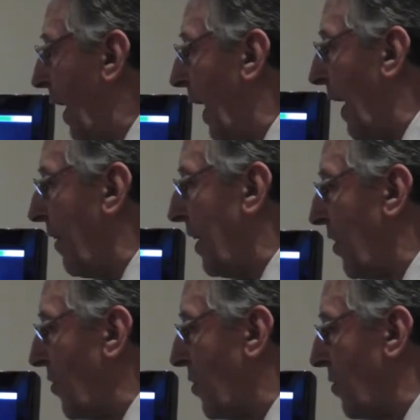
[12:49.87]
And I think
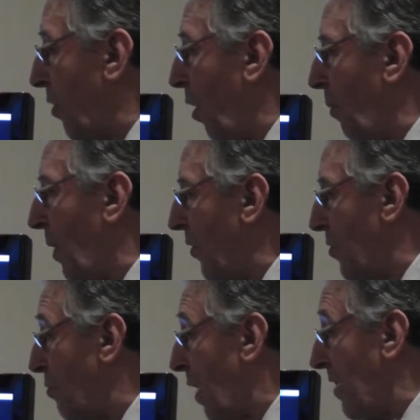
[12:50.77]
just as the Commonwealth
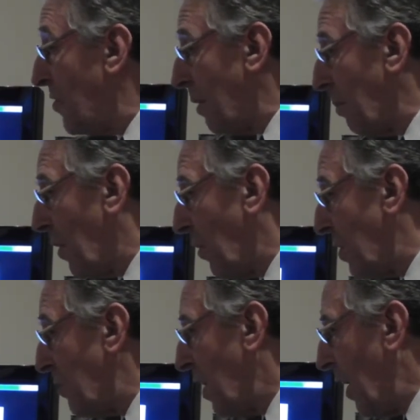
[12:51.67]
is rising because
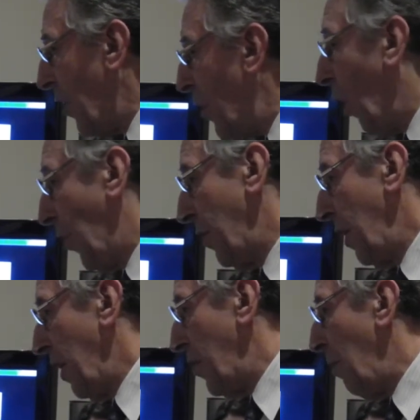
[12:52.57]
it's not
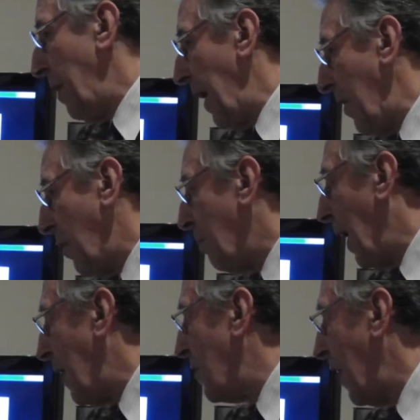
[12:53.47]
dominated
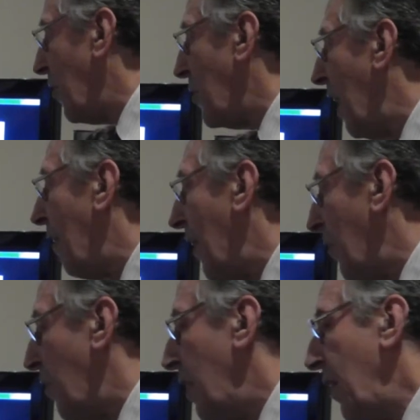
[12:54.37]
by secretariats,
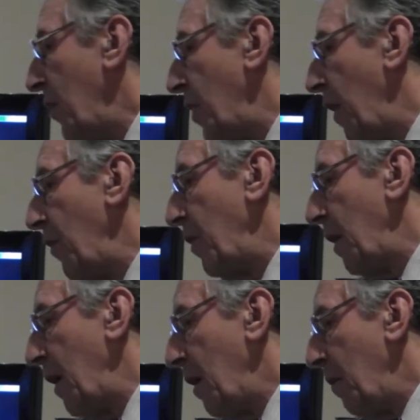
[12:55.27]
so
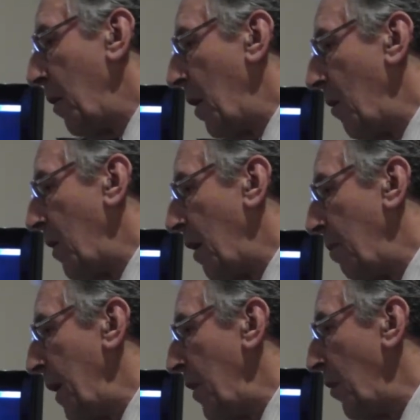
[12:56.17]
the poor old
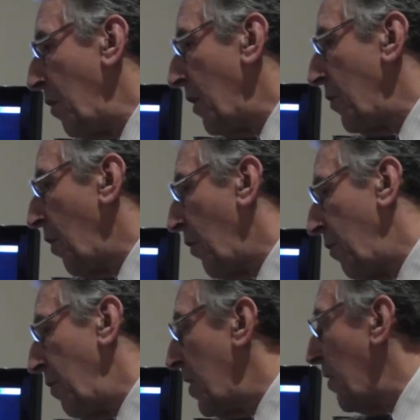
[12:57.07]
European Union has got
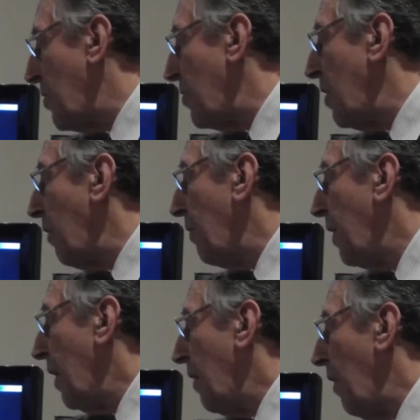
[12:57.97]
to adjust itself
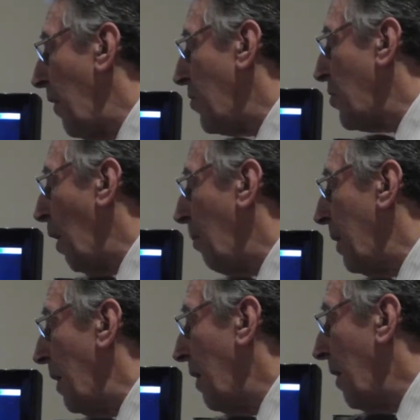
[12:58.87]
rather
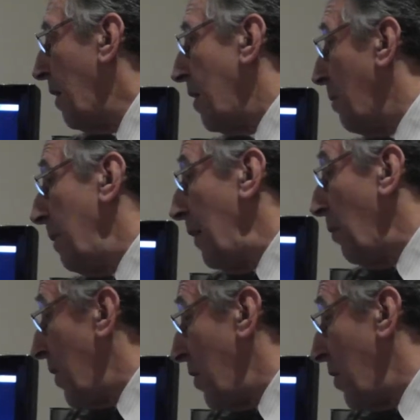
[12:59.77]
sharply to meet with